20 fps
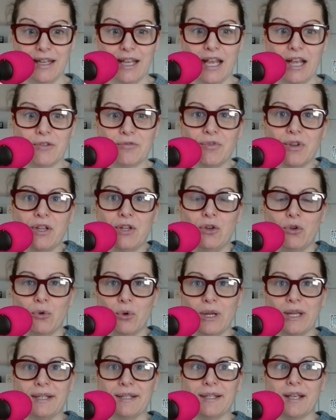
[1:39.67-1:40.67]
every
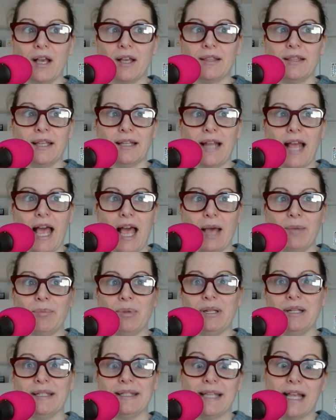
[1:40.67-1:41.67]
noise that
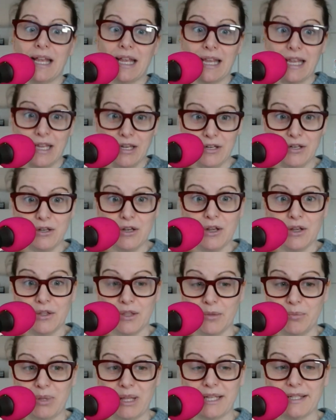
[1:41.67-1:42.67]
happens in
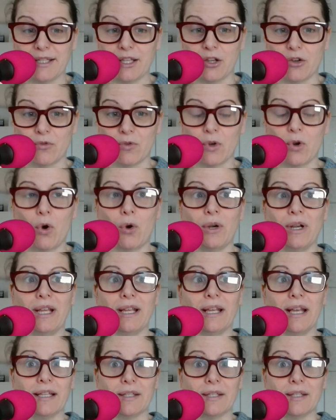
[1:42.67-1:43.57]
the place that you're recording,